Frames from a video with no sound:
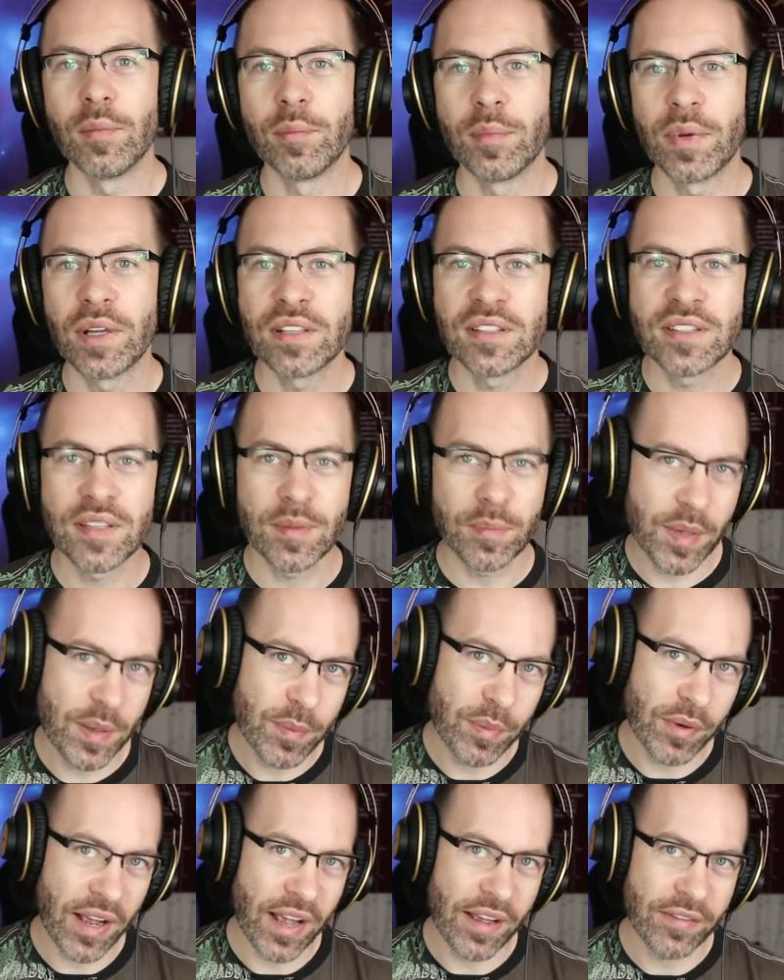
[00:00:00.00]
but some
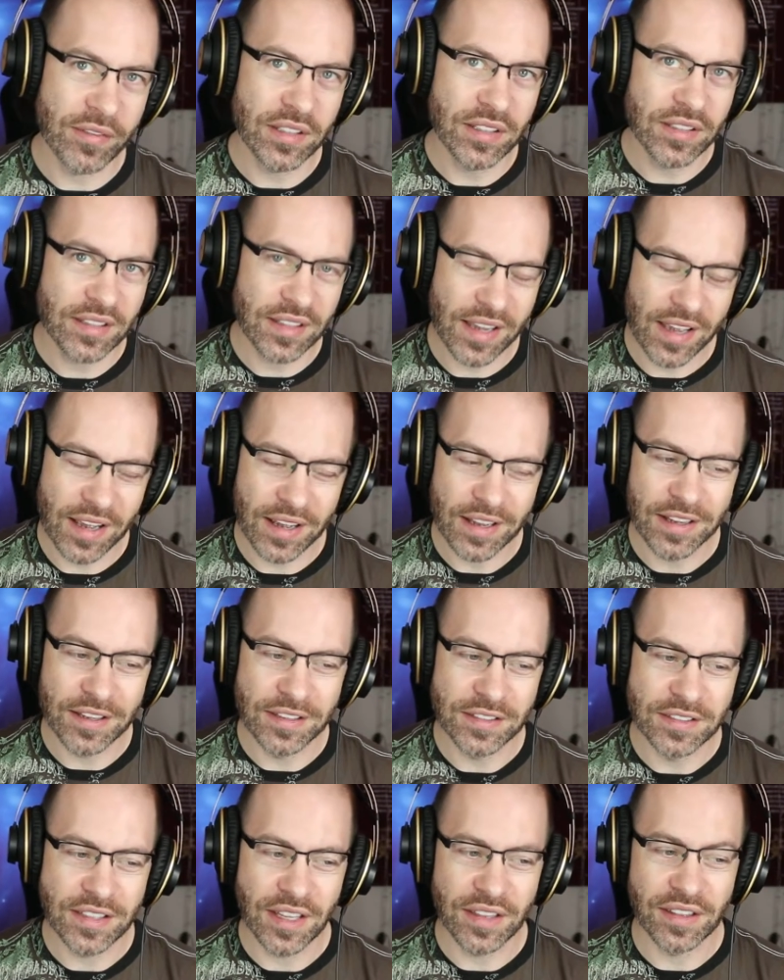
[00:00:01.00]
people haven't
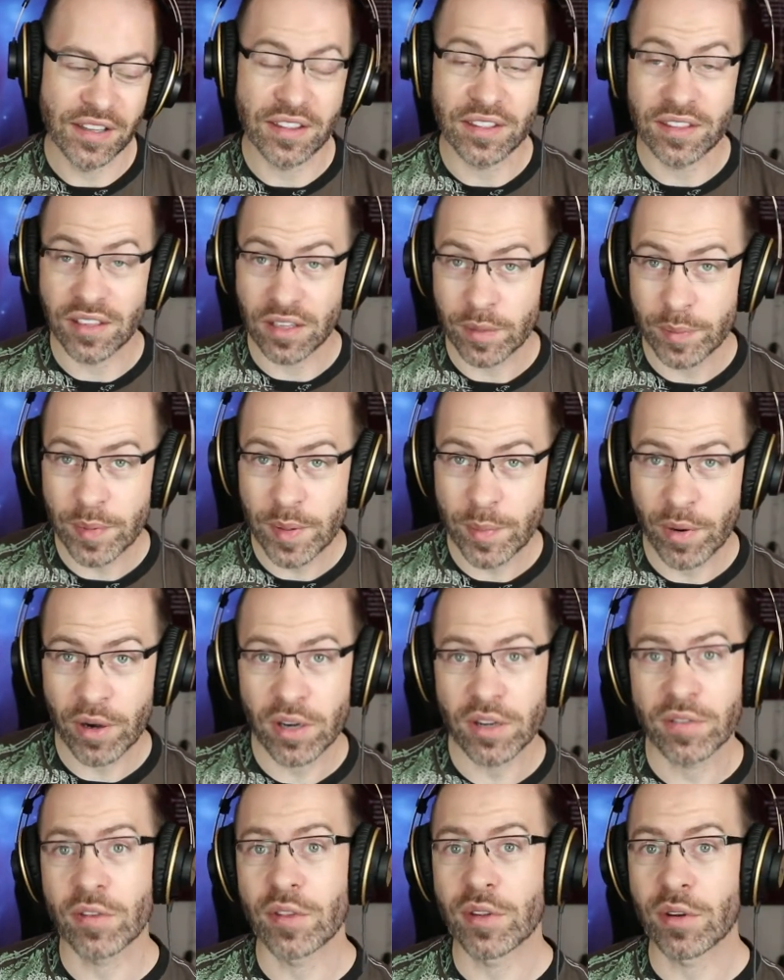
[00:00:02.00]
done the therapy
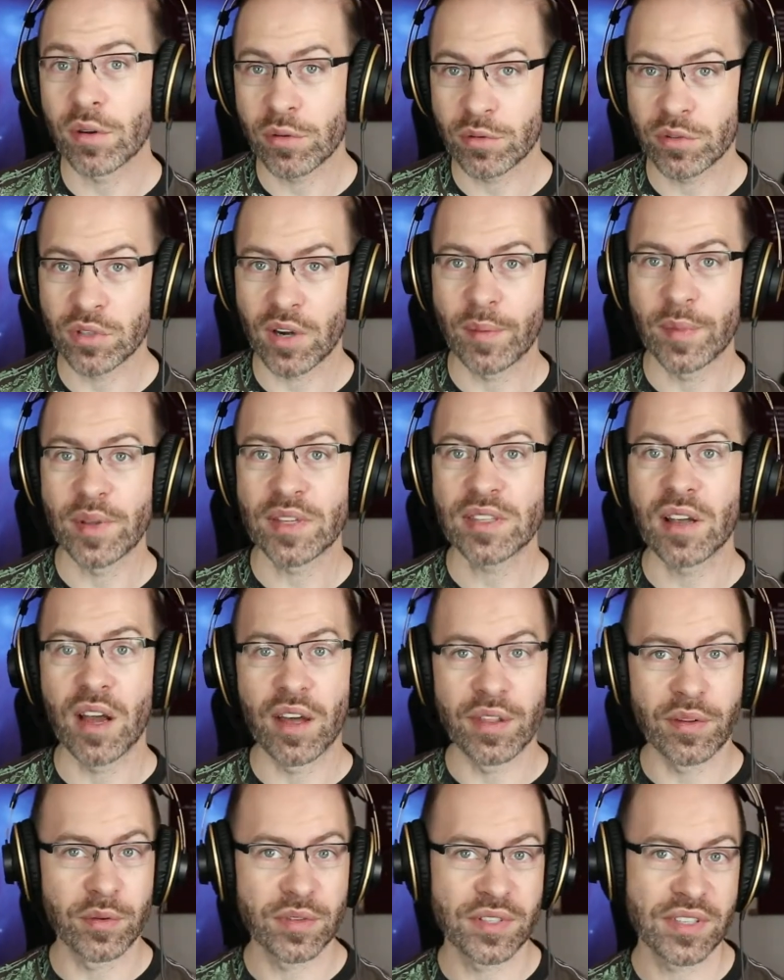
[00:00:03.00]
part for their own traumas.
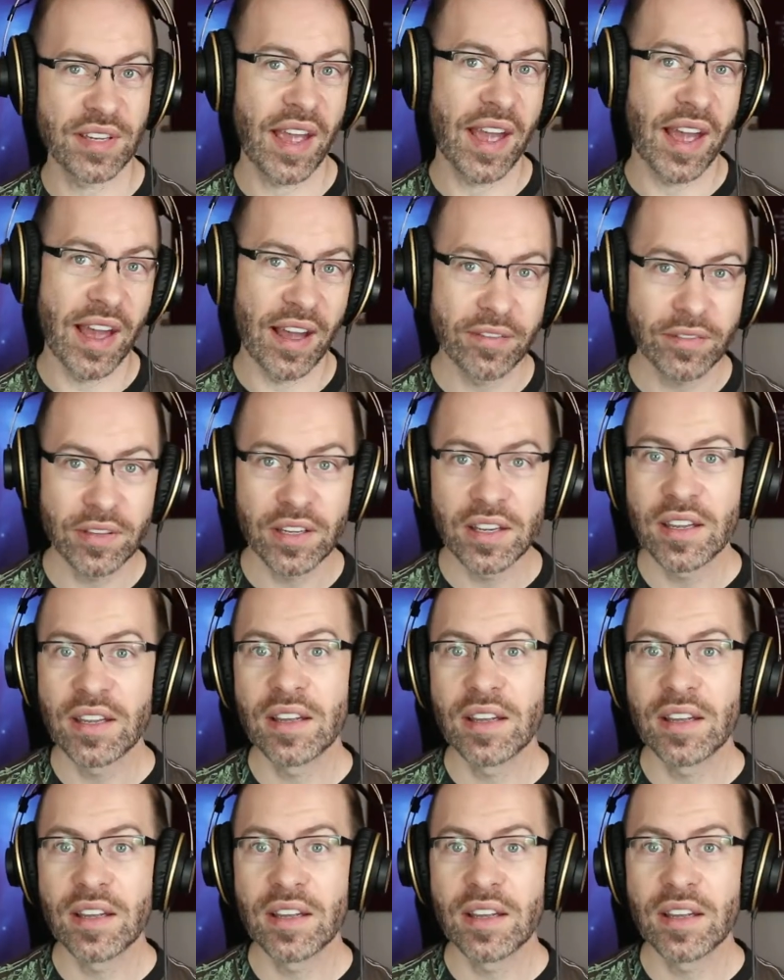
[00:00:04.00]
Others have.